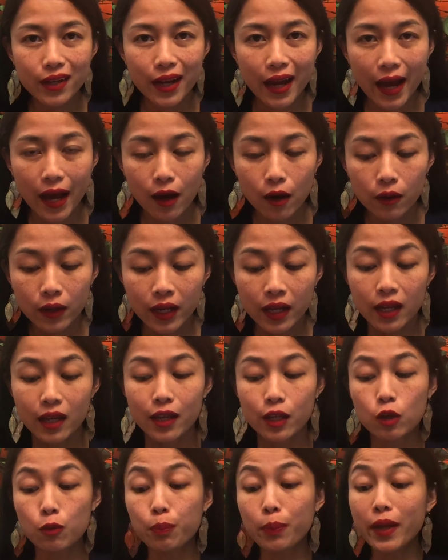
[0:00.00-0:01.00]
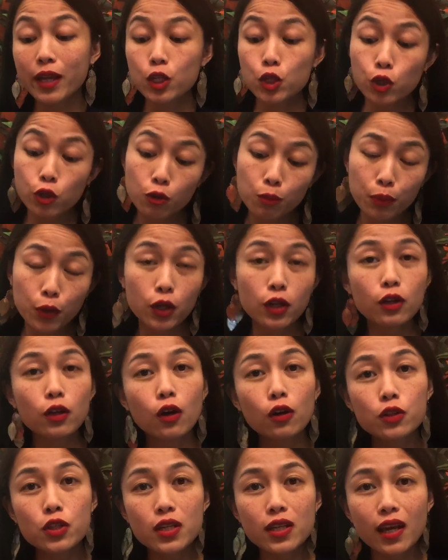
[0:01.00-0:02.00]
out, you make sure you put it
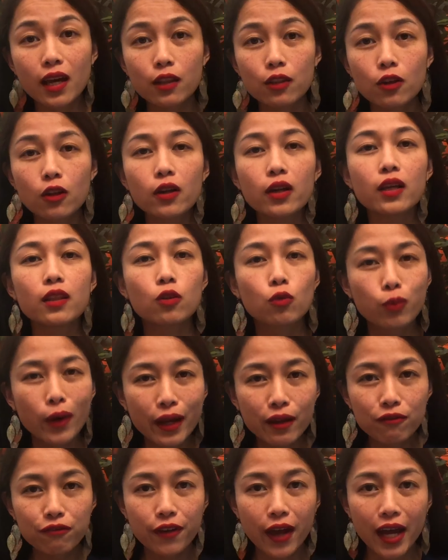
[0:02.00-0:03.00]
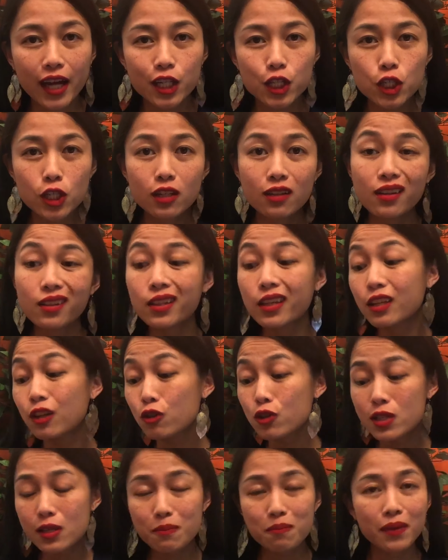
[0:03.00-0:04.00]
all together in the right fashion, and then you
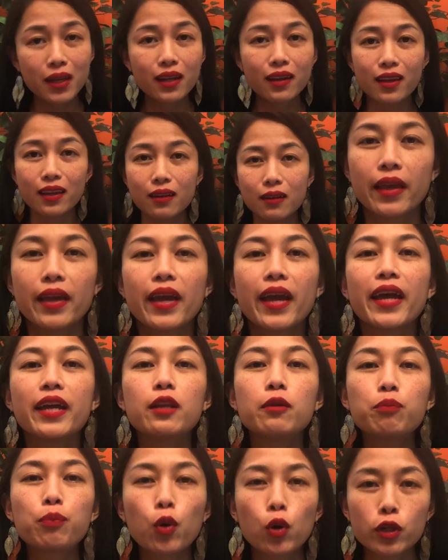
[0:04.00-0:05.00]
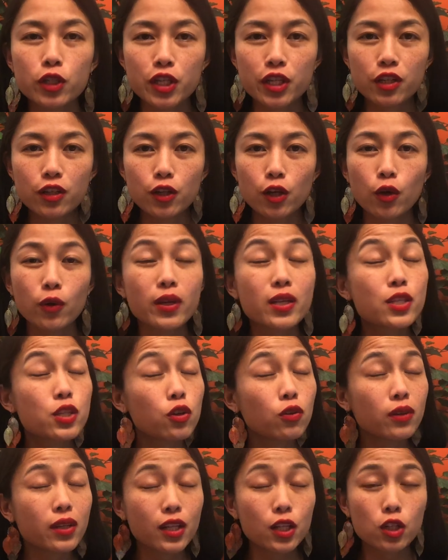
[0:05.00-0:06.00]
submit it. An important note is you
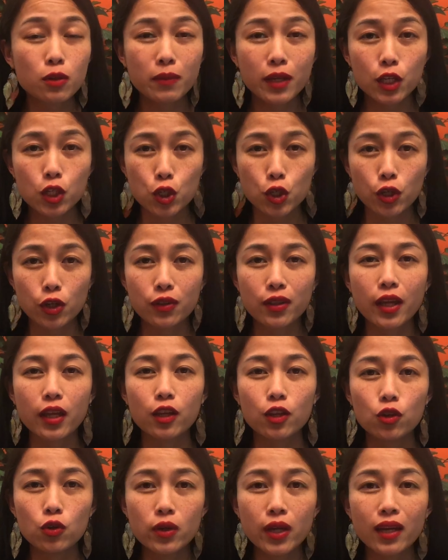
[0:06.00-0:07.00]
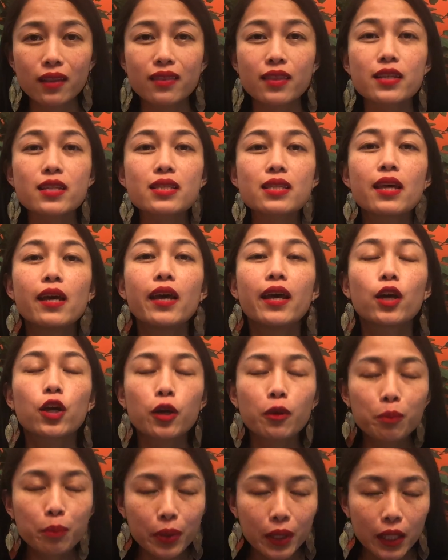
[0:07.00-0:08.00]
need to make sure that you get this
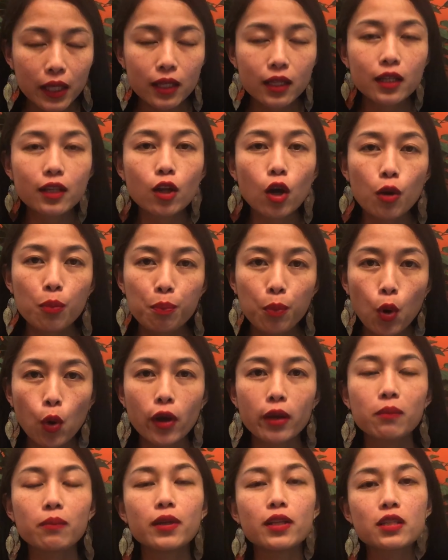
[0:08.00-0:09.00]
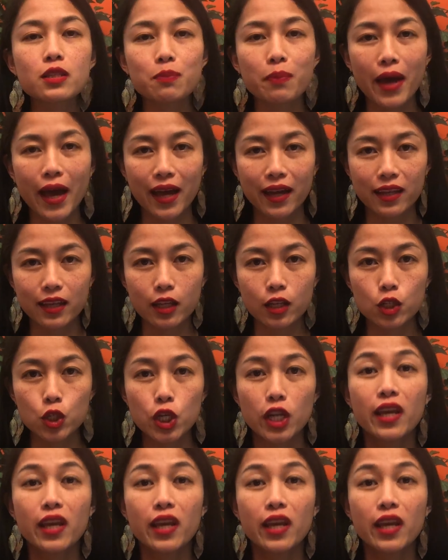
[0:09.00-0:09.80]
completed appointments package